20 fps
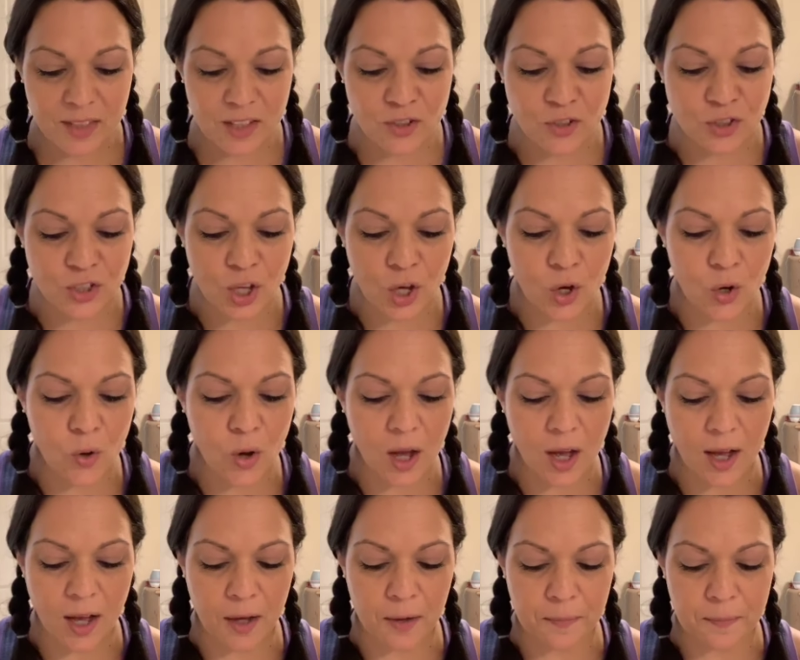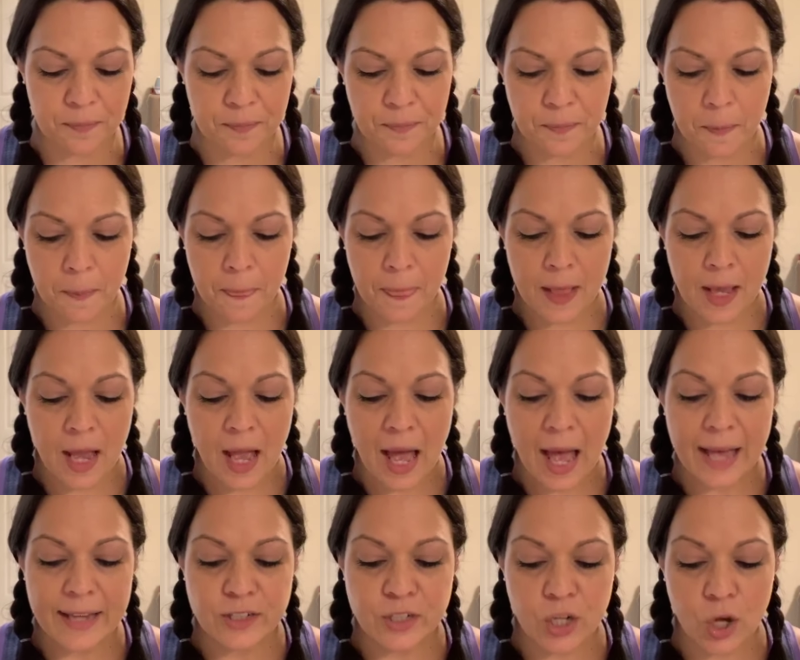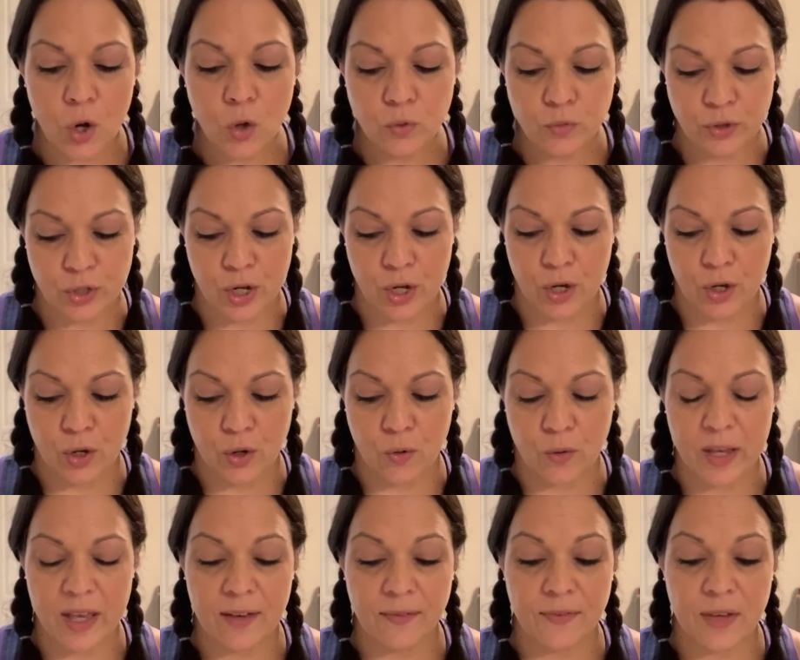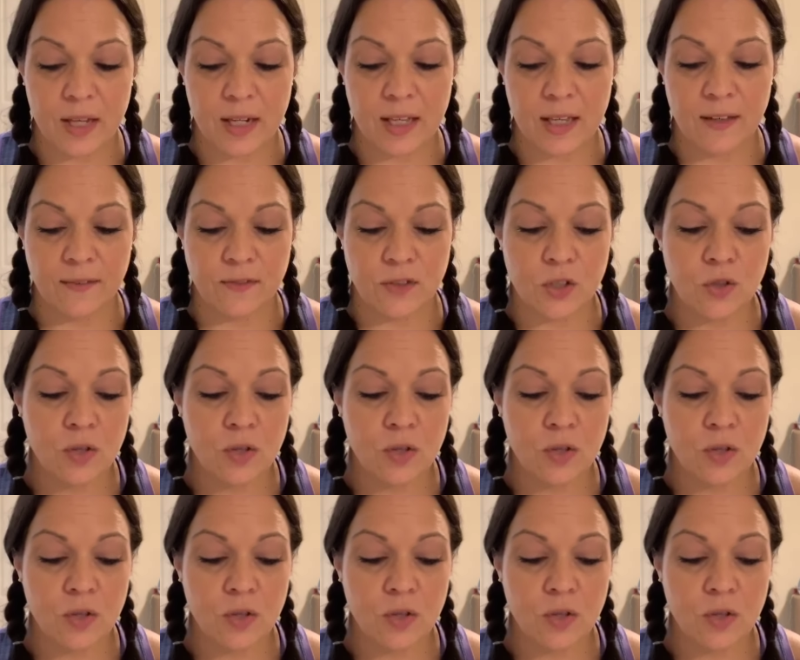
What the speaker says: So I don't know if any of you